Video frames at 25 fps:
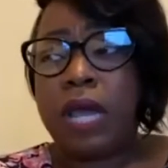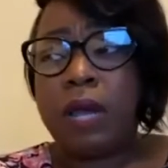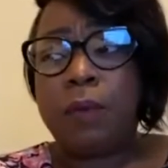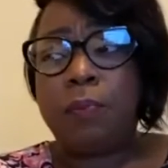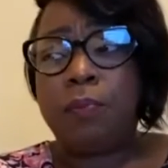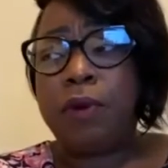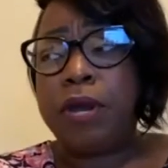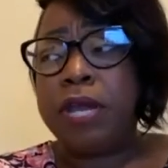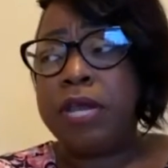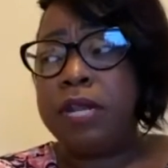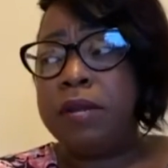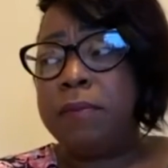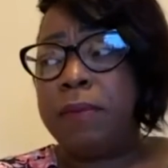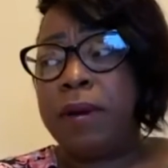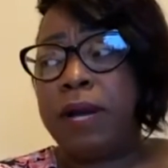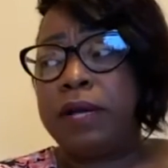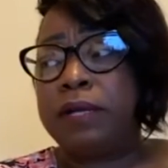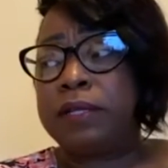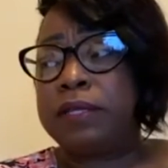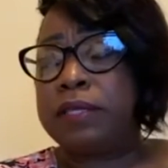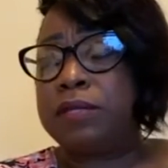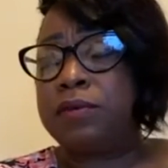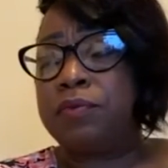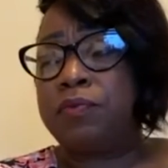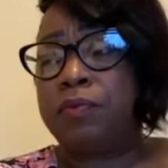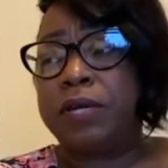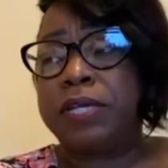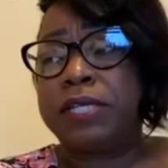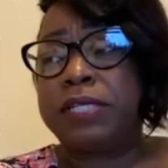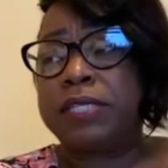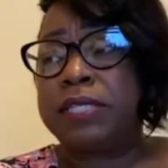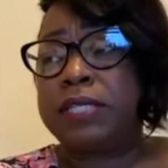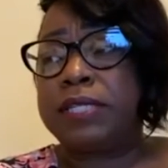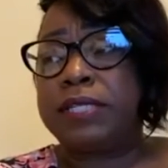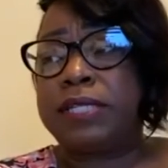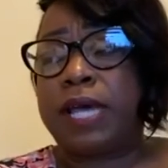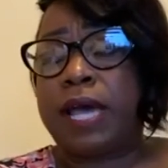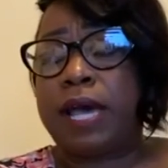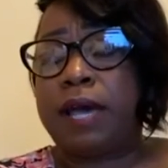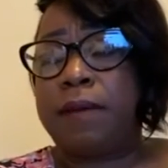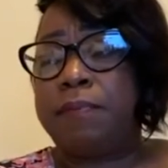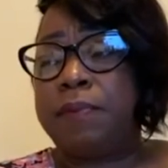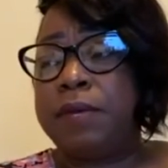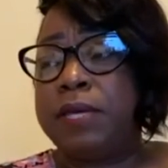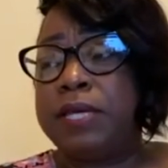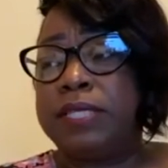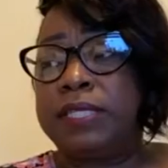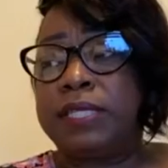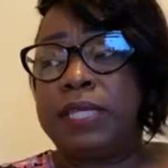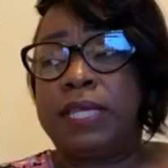prayed about the rest of the
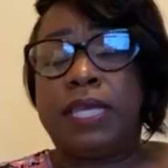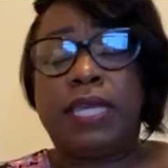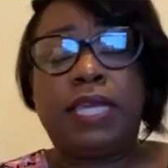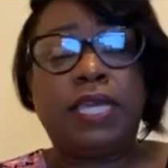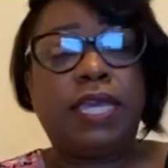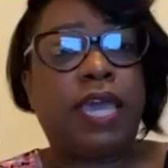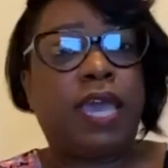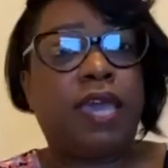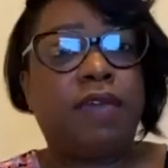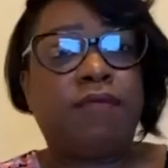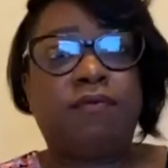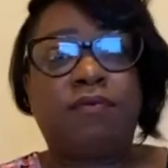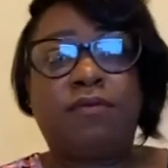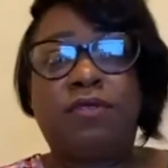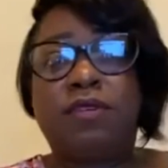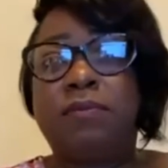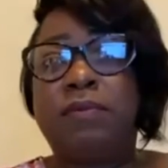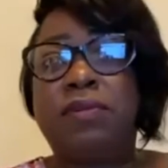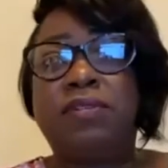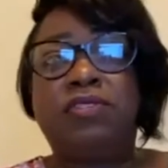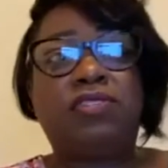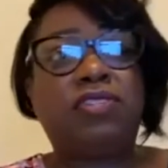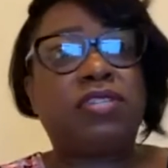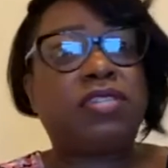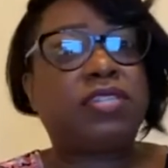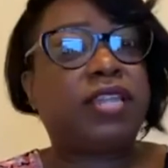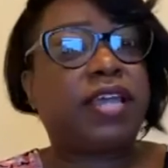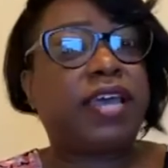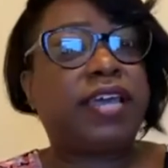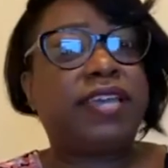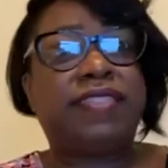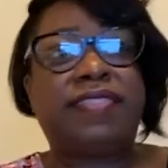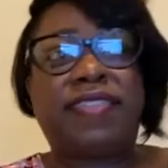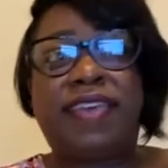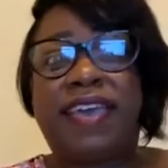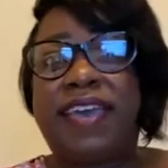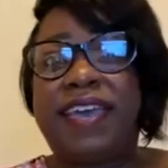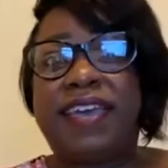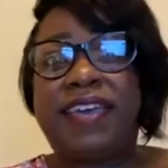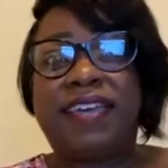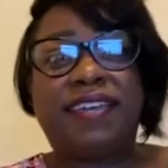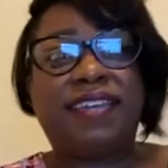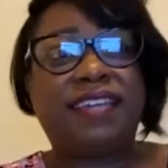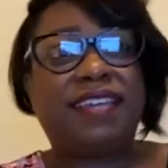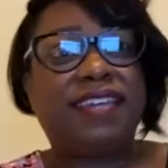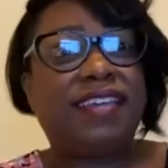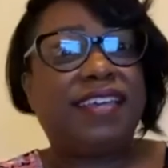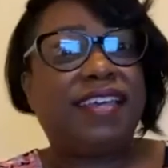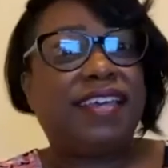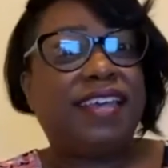topics and he gave them to me just like that.
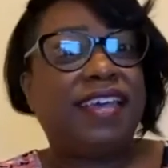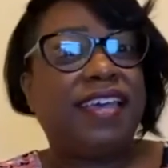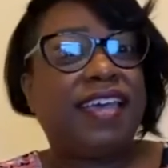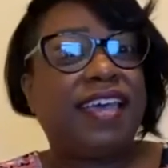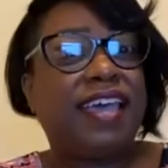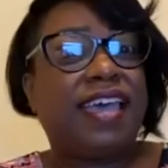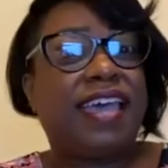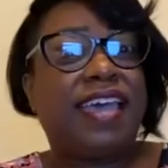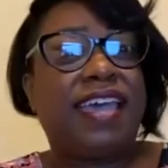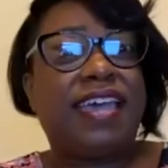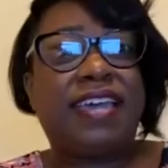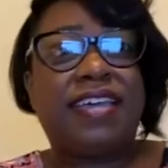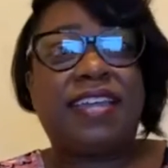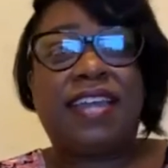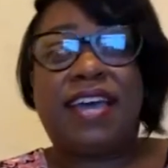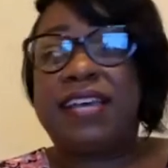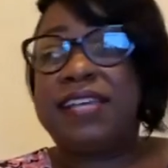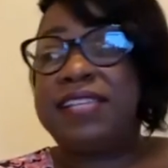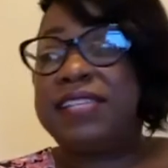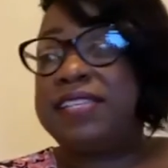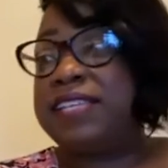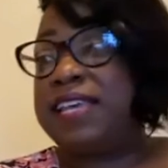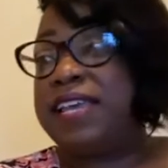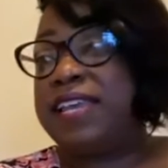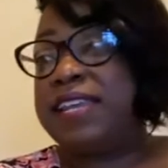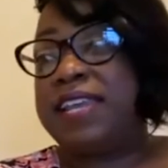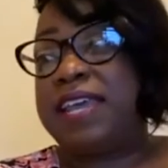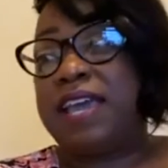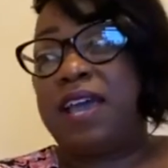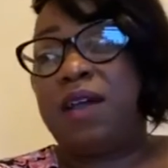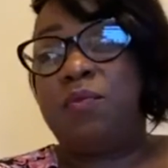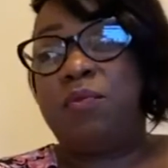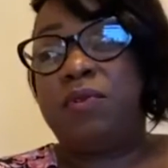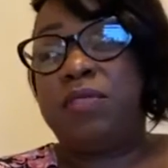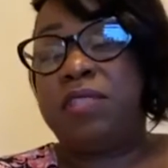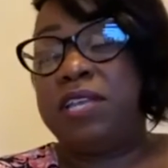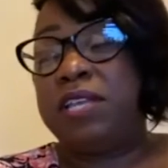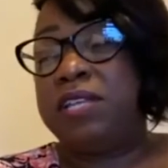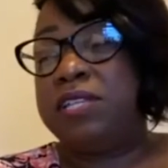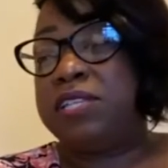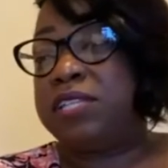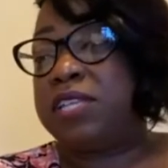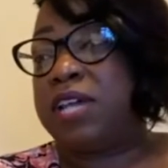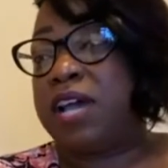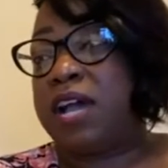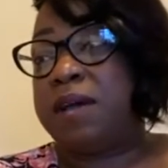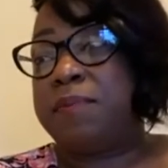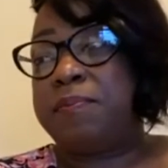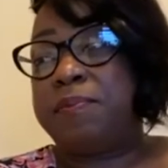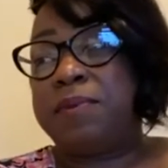And I sat down with each
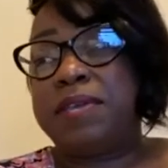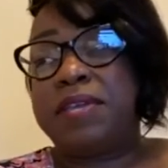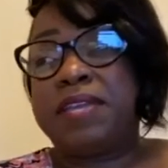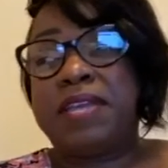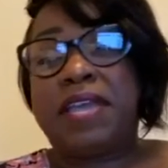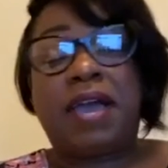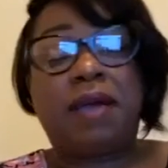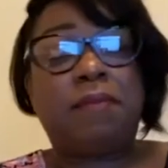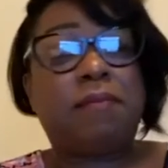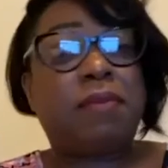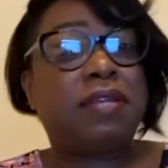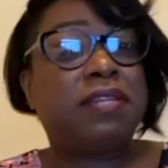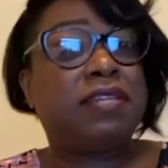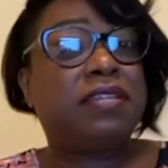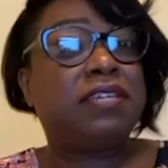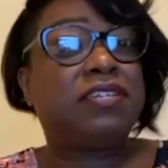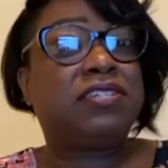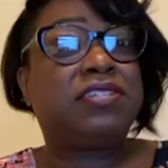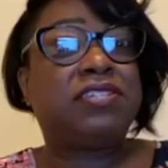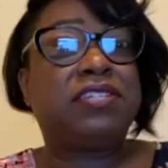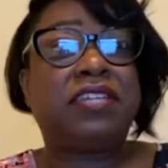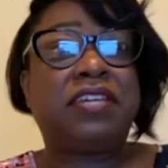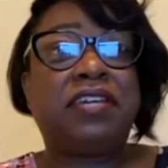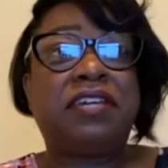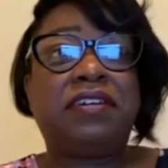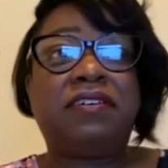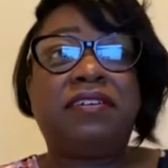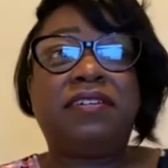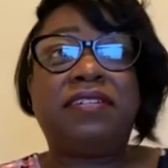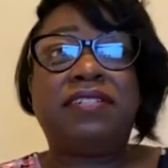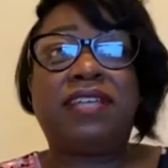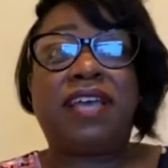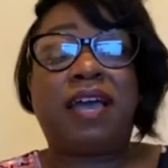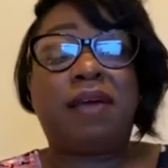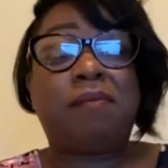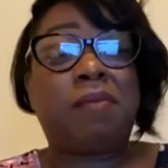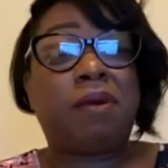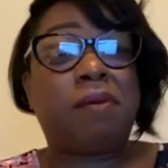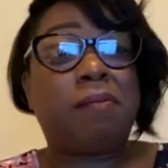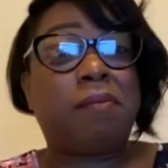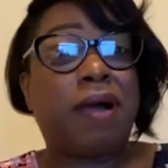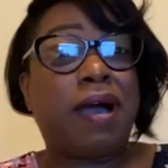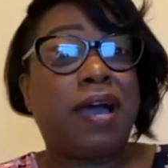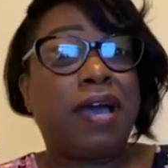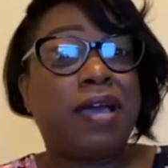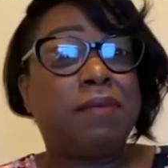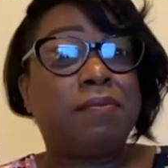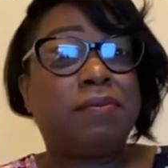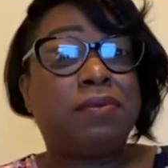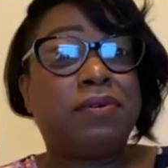topic, got my dictionary, got my
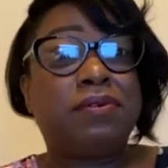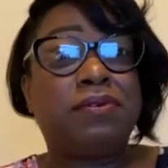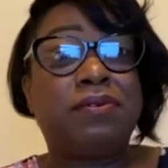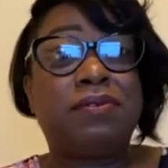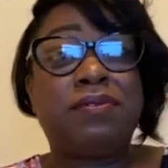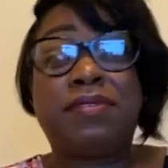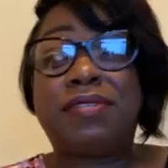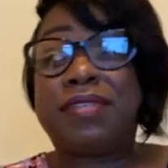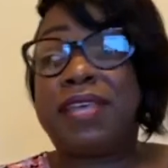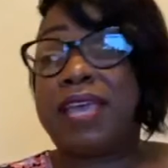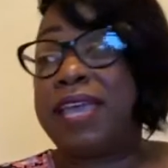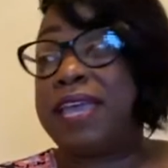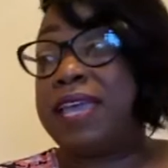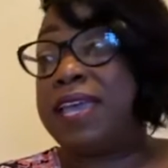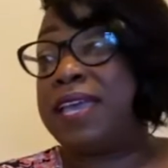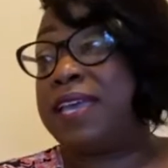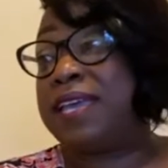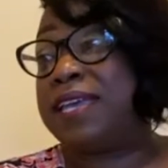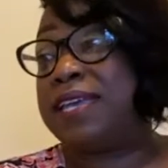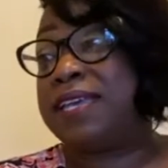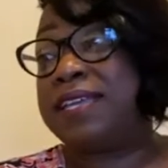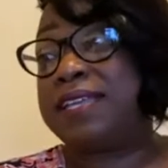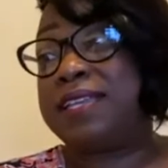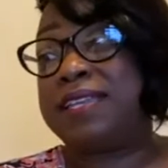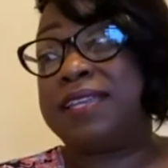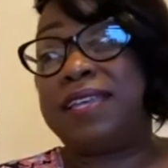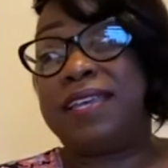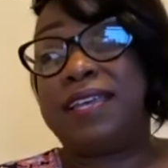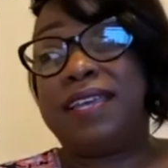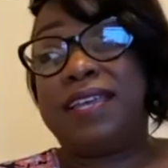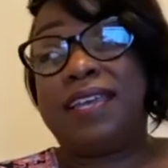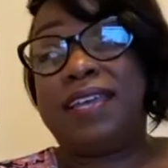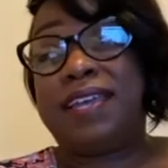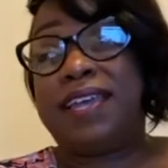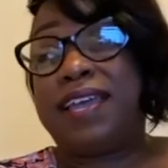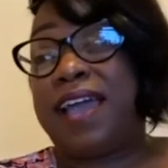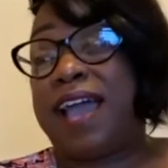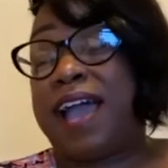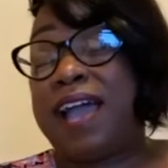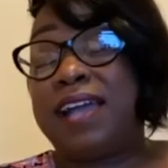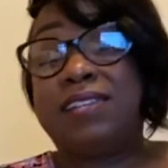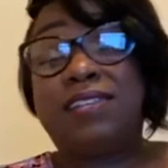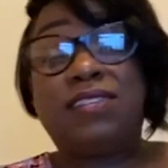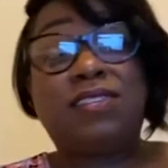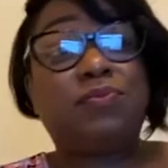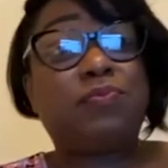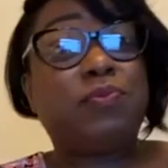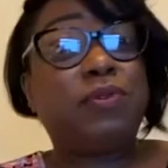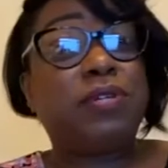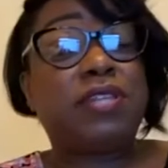Bibles, and I
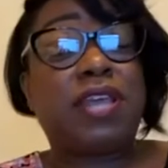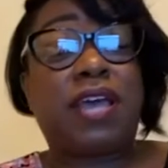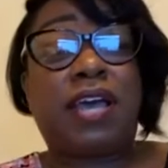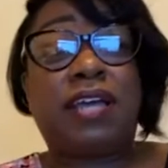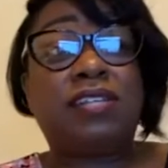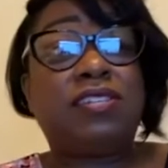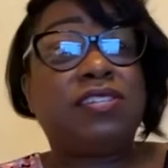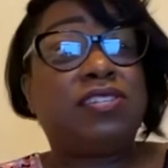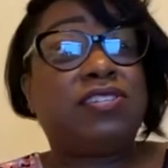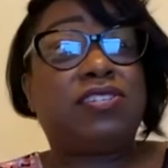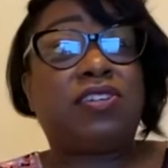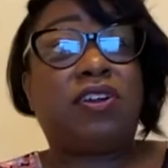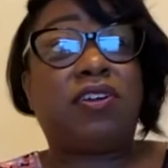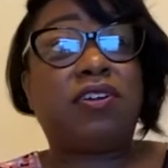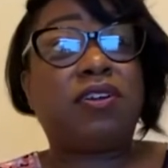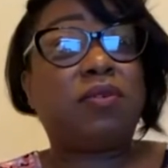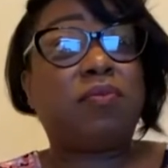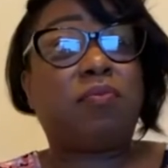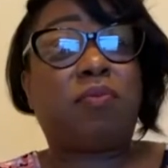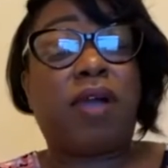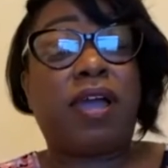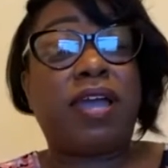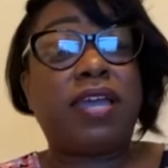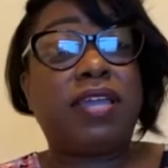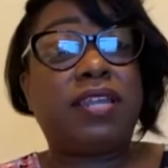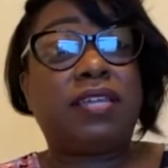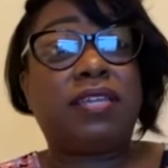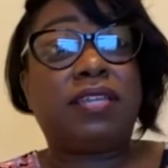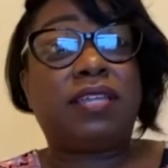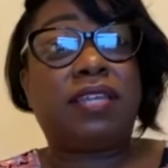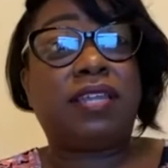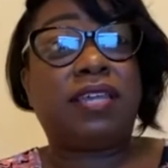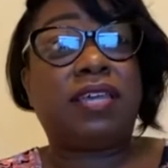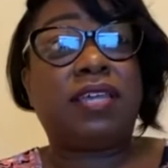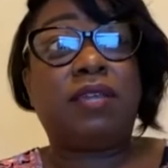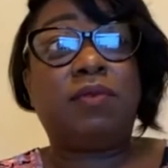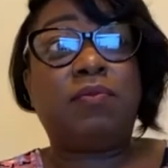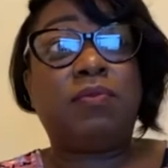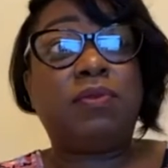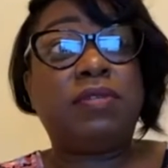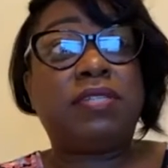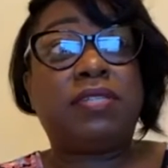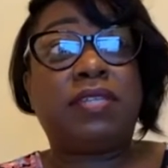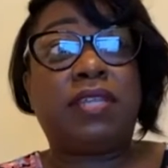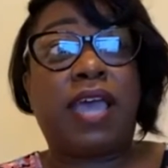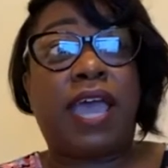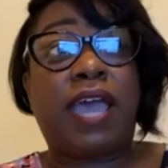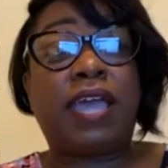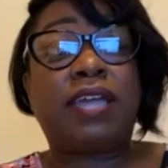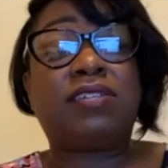just started writing. And it was
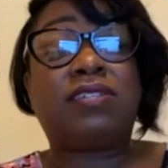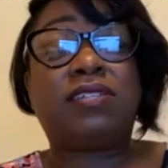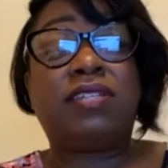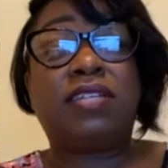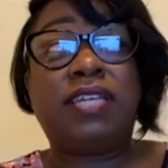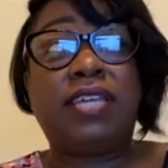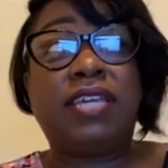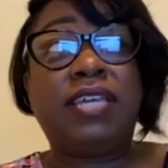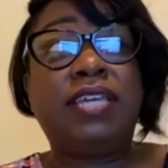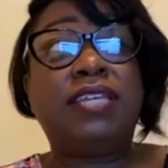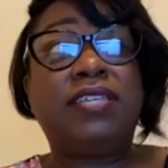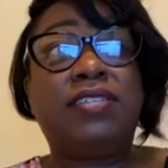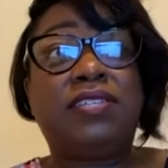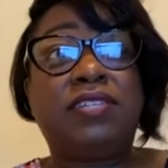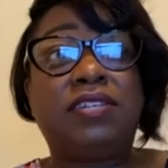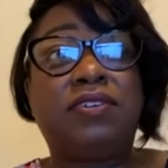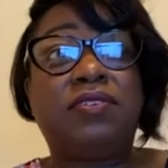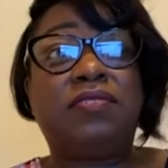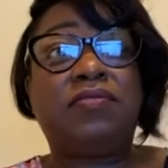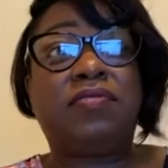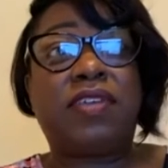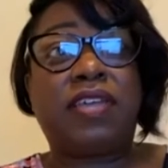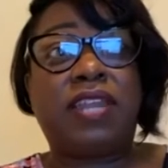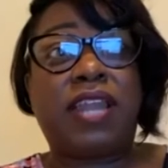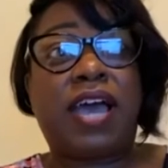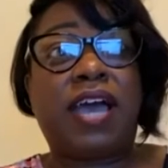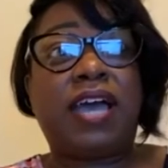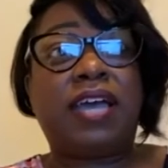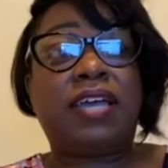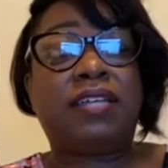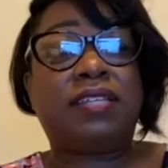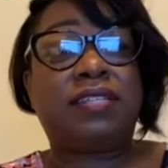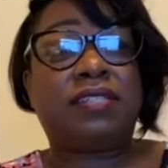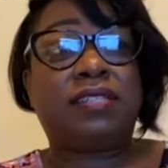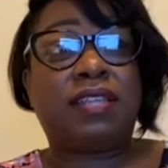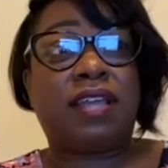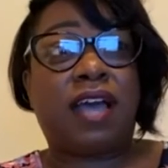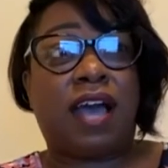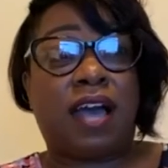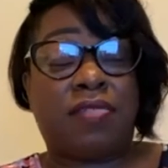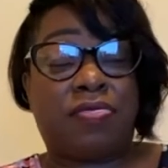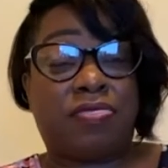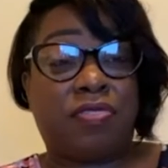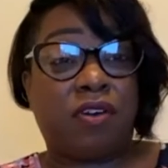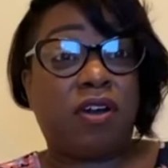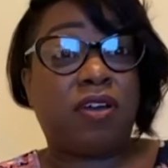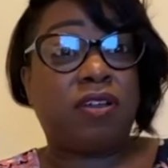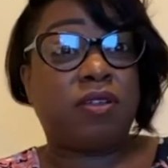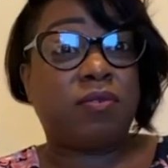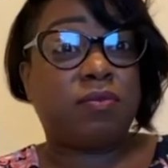actually easier than I
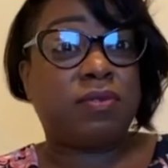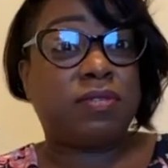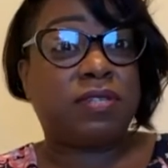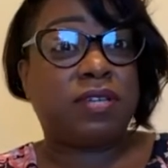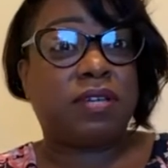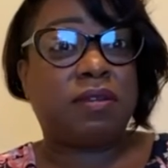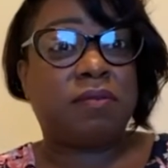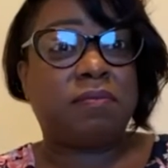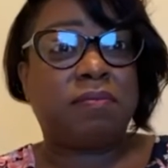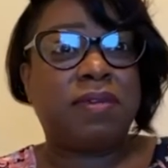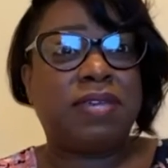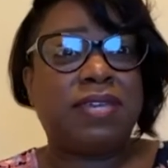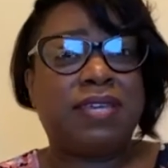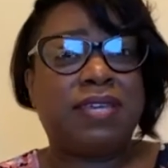thought it was gonna be,